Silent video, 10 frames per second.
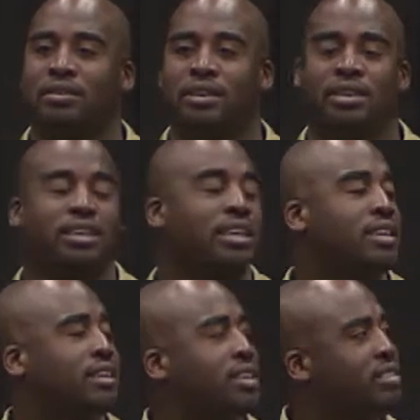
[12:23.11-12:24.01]
Right? In
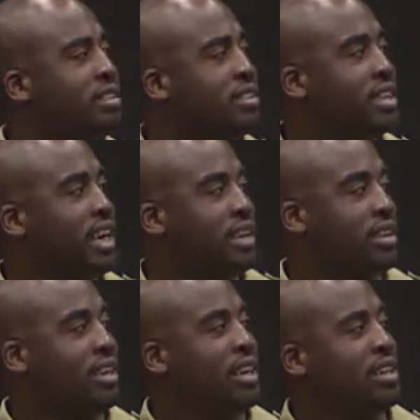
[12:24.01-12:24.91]
addition to that,
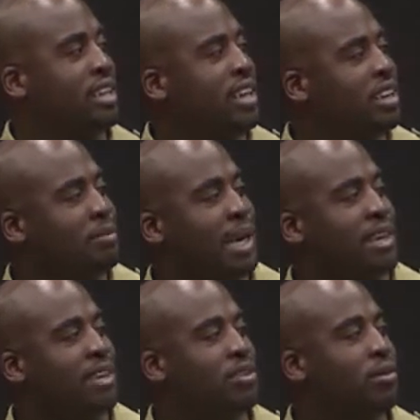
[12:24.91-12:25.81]
the young man
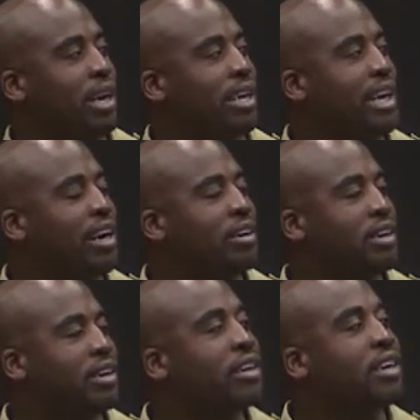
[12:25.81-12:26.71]
on the right,
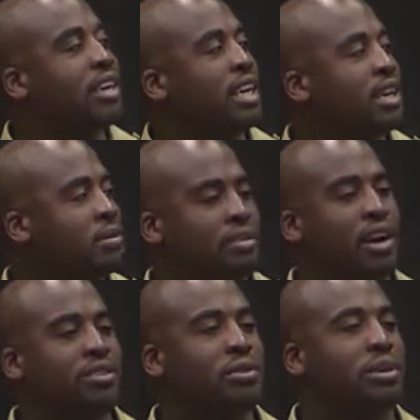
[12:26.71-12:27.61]
Aaron, he was
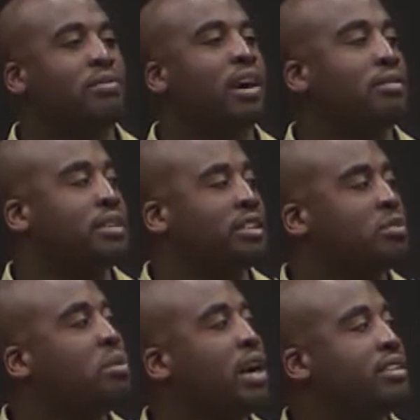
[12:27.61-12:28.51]
also involved in this
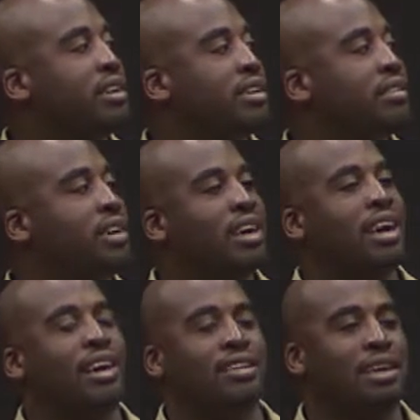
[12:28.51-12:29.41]
project.
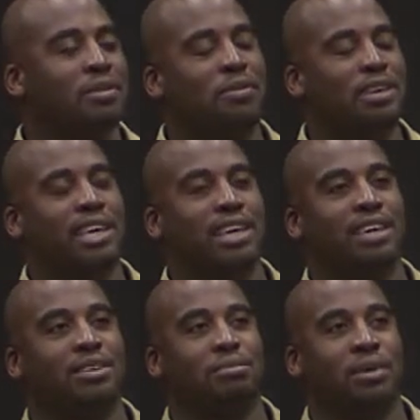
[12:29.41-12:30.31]
I'll never forget
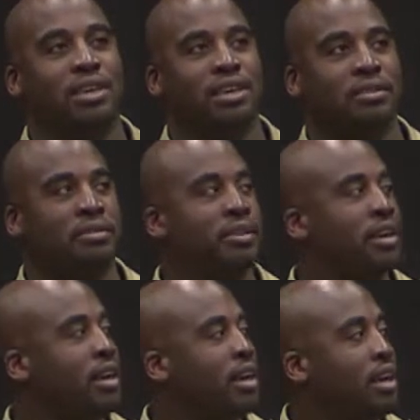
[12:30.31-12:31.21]
him because
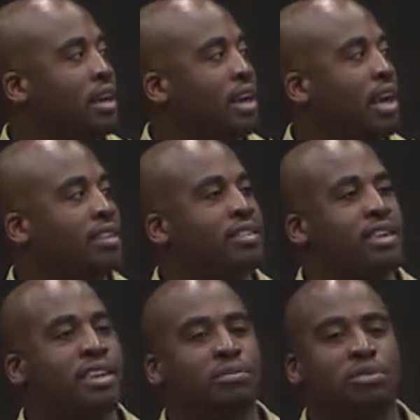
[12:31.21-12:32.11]
it took
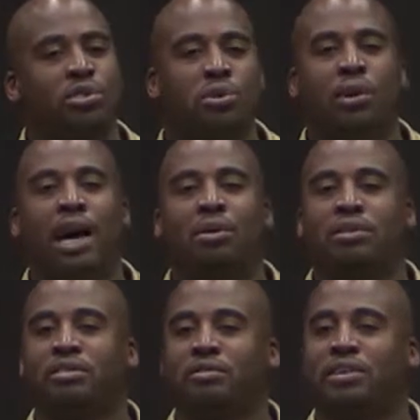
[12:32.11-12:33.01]
him two
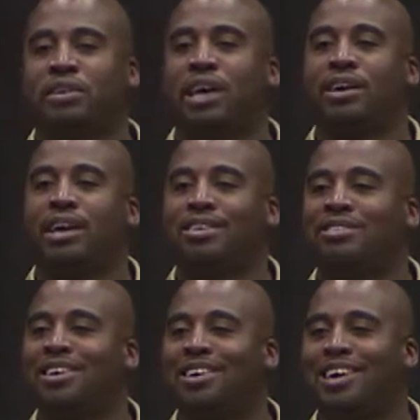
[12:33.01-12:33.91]
hours to figure out how to
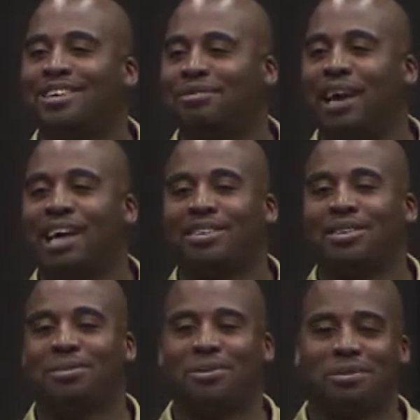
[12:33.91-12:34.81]
turn on a
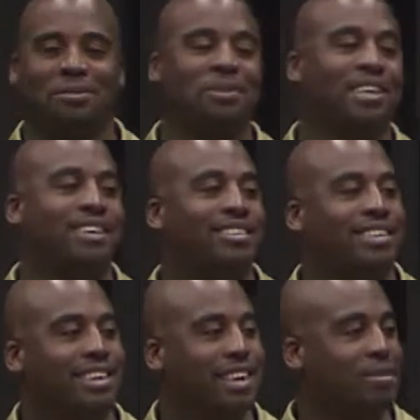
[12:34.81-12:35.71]
vacuum. It was the funniest
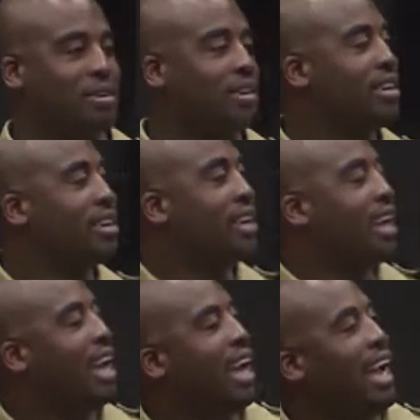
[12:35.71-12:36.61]
thing ever.
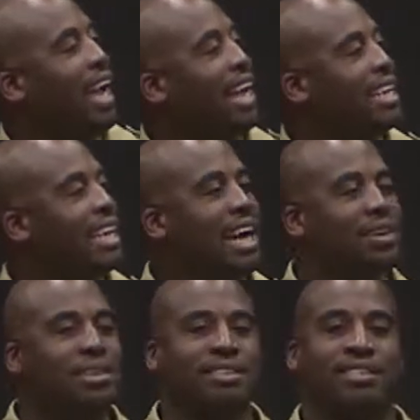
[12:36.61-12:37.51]
And now
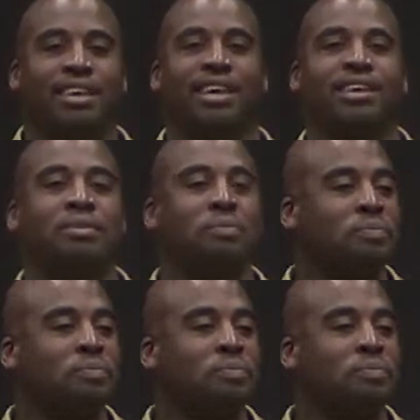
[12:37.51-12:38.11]
this kid